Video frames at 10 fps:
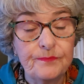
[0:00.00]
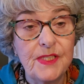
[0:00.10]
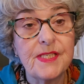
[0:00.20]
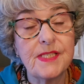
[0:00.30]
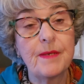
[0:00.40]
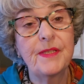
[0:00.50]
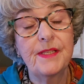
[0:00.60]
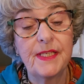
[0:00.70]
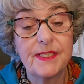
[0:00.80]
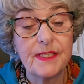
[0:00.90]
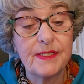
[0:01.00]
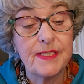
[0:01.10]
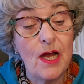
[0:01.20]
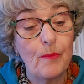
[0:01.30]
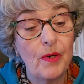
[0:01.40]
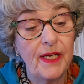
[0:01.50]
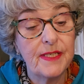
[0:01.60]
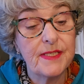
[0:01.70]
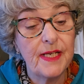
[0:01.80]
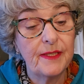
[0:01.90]
This is some of the things that the town
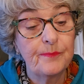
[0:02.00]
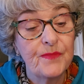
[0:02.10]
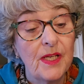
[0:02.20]
boyka said.